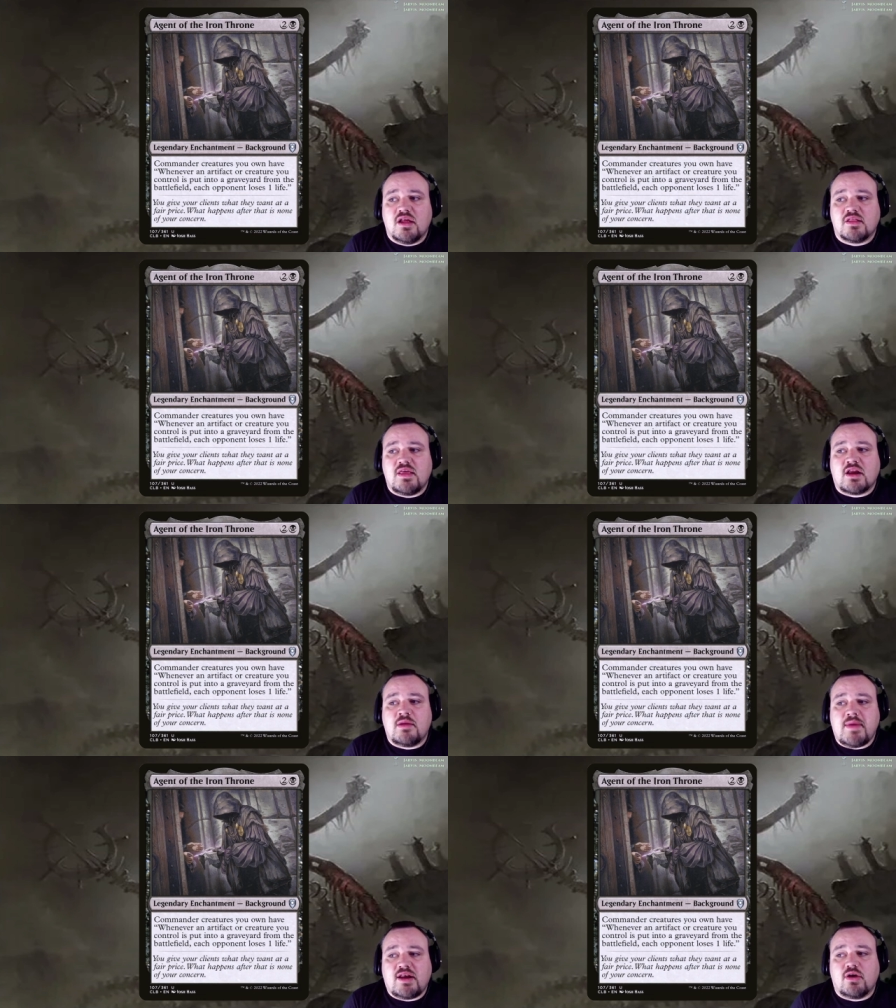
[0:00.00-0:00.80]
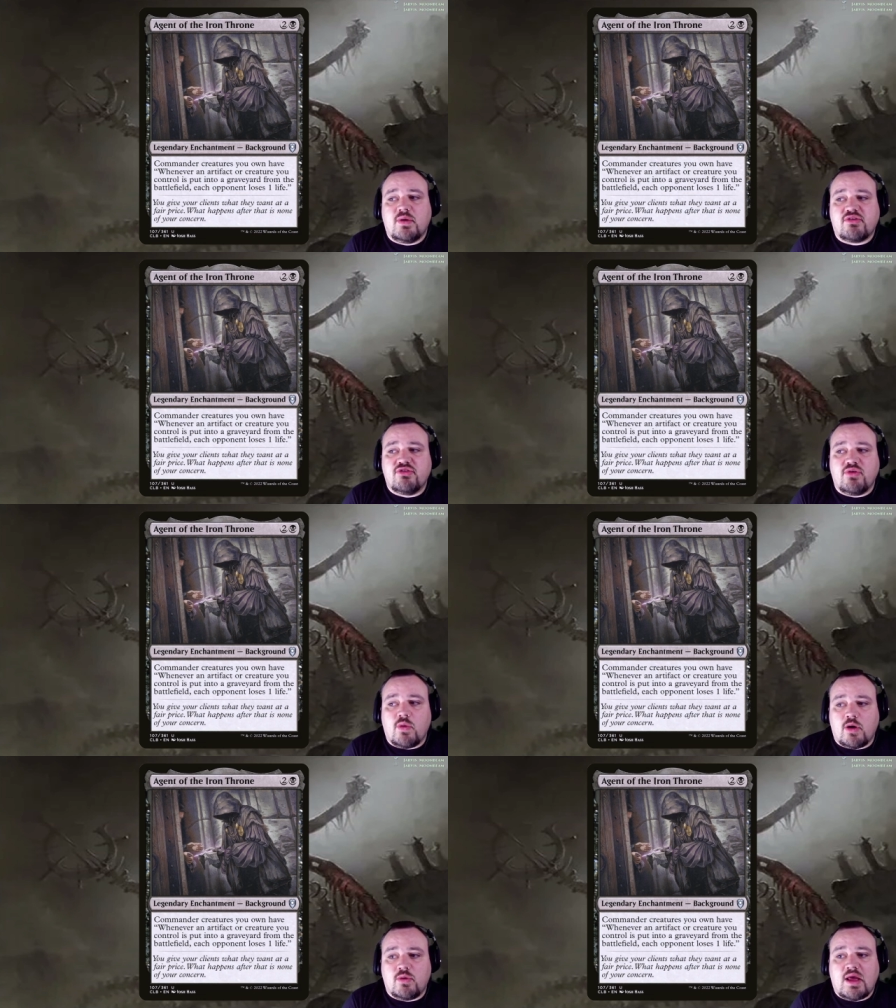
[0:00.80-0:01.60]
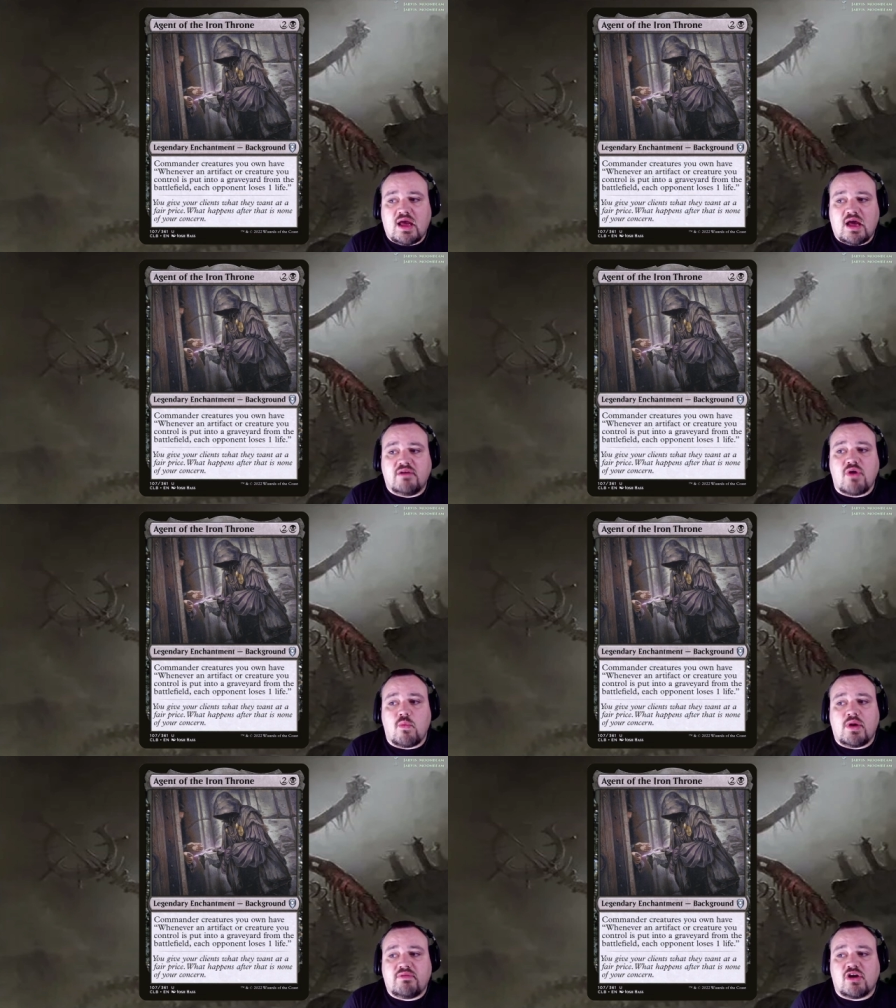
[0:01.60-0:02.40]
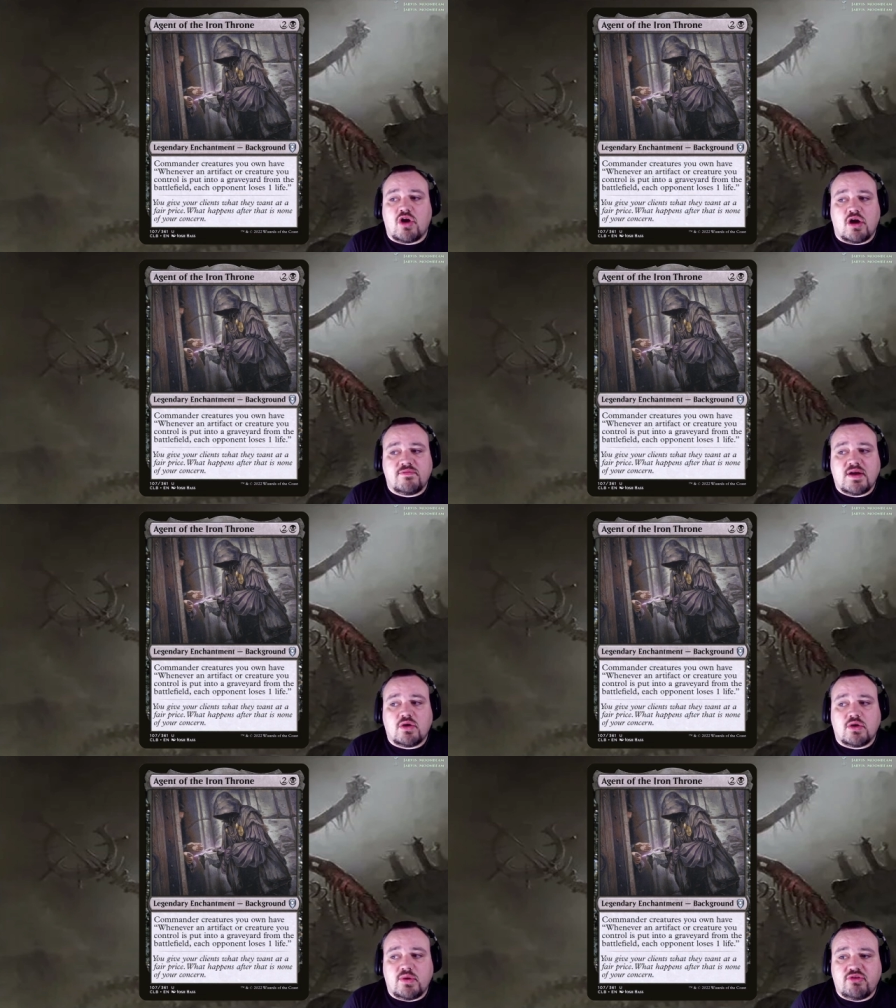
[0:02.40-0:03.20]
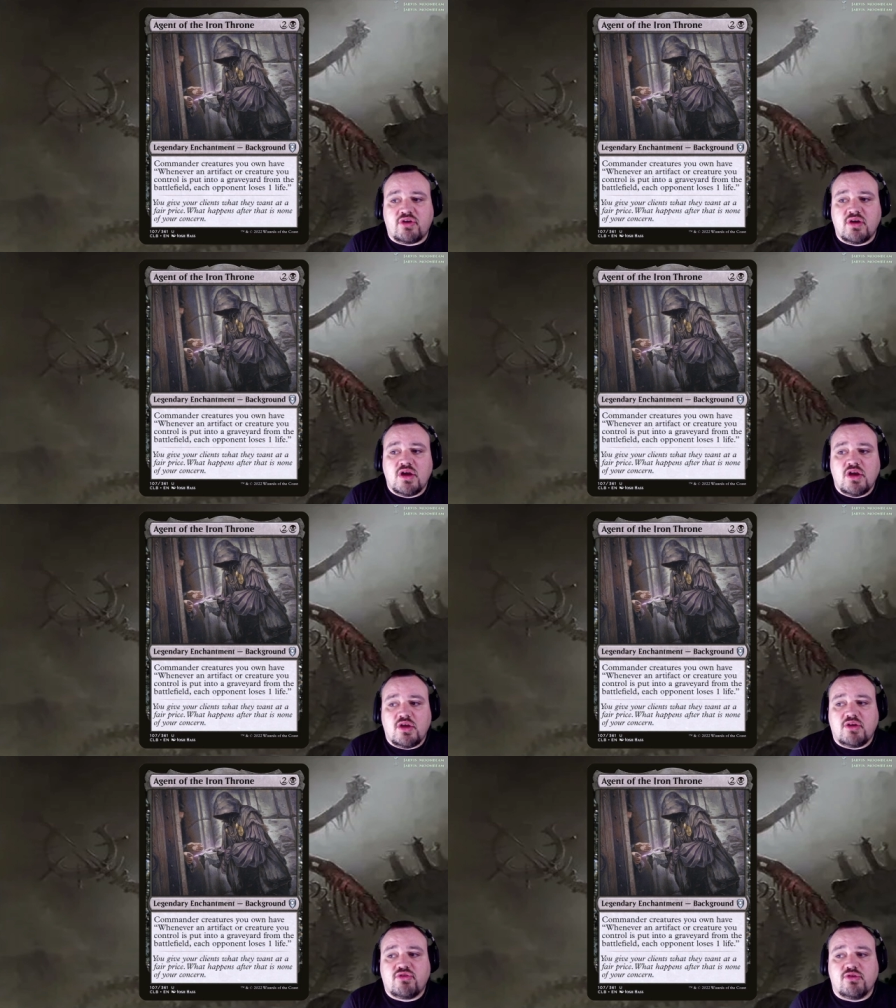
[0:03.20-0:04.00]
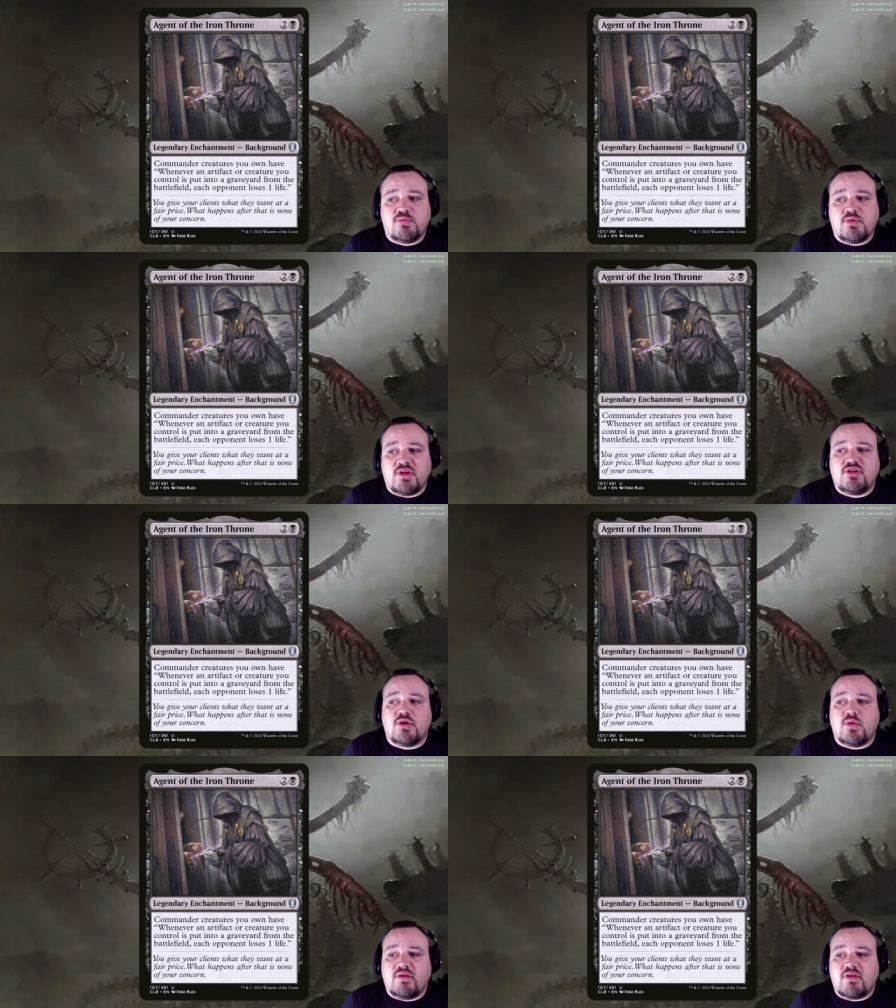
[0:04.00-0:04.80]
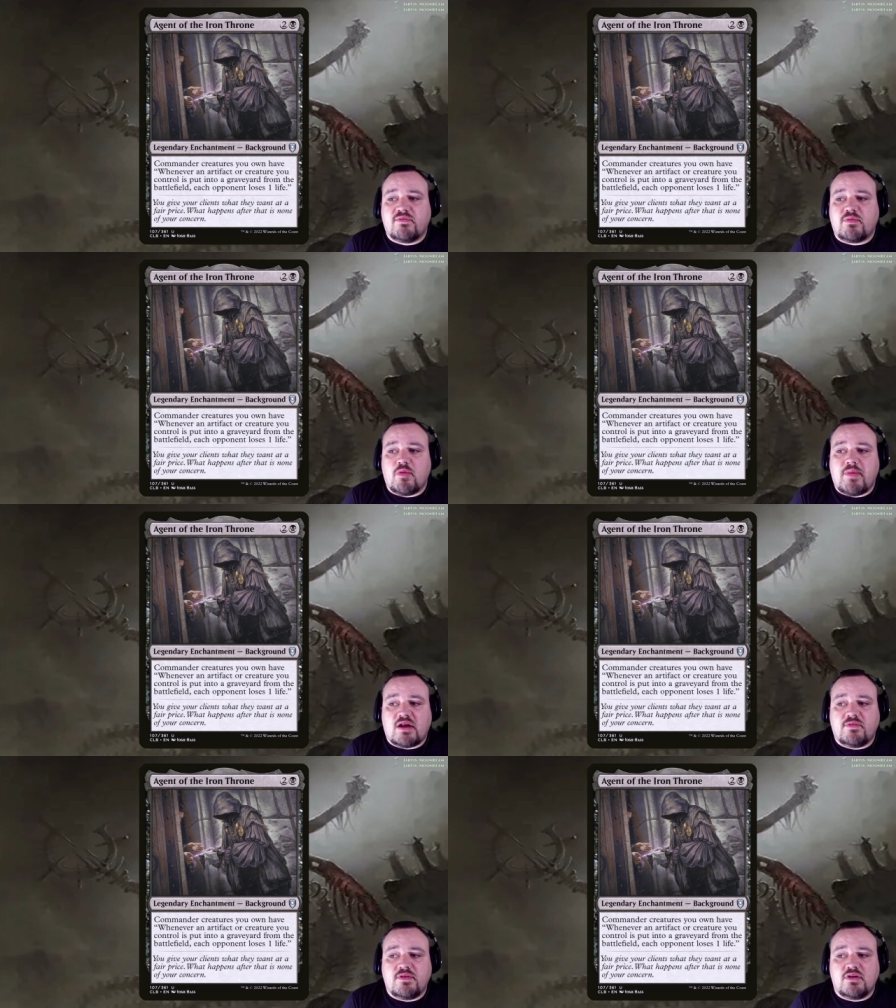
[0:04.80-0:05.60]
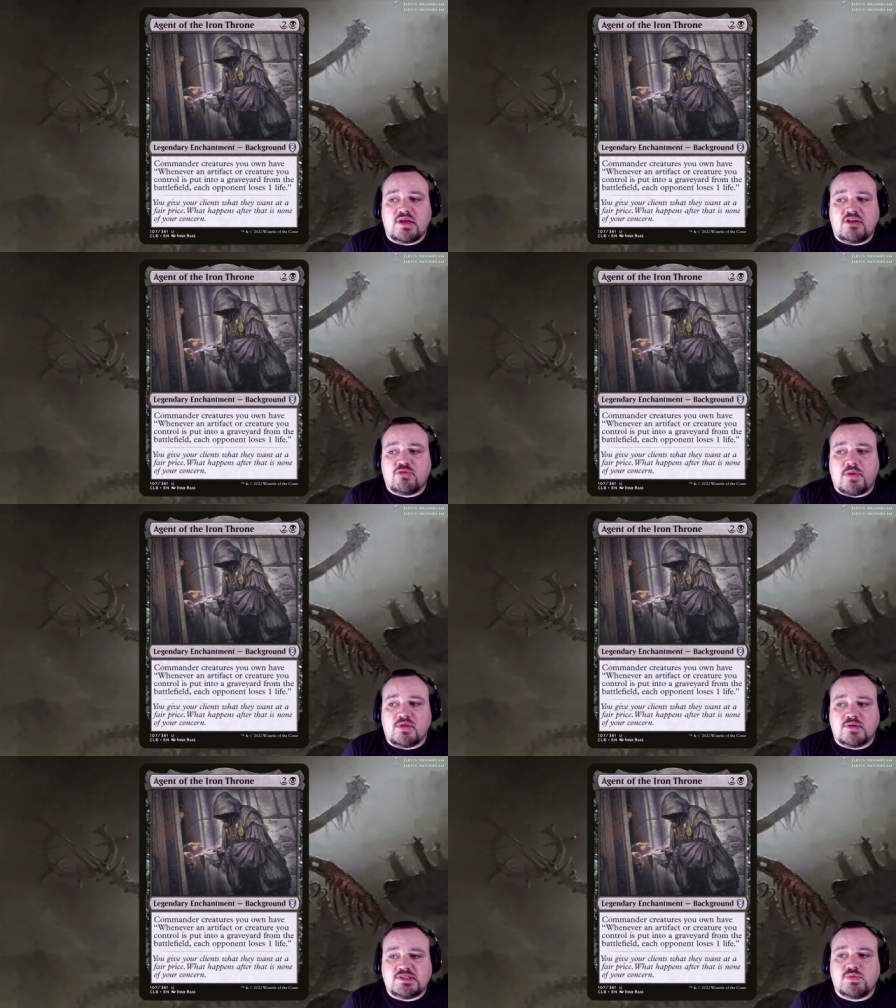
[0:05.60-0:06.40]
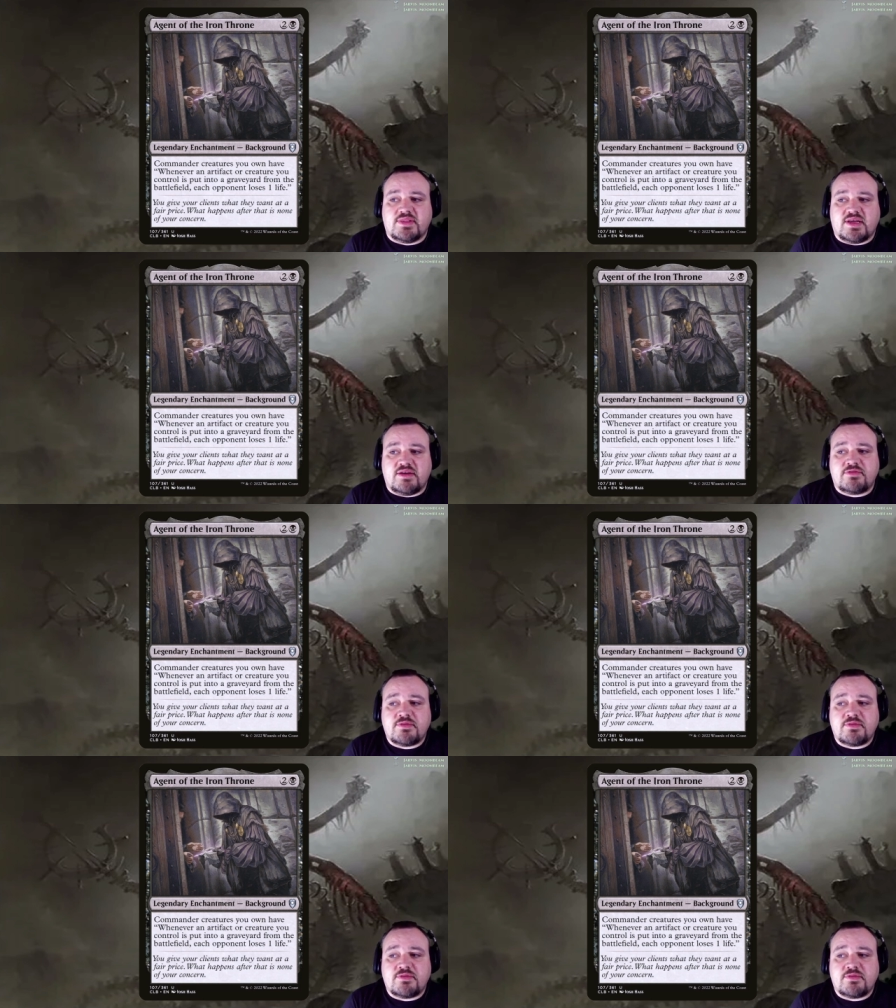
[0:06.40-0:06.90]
That commander creatures you own have, whenever an artifact or creature control is put into a graveyard from the battlefield, each opponent loses 1 life.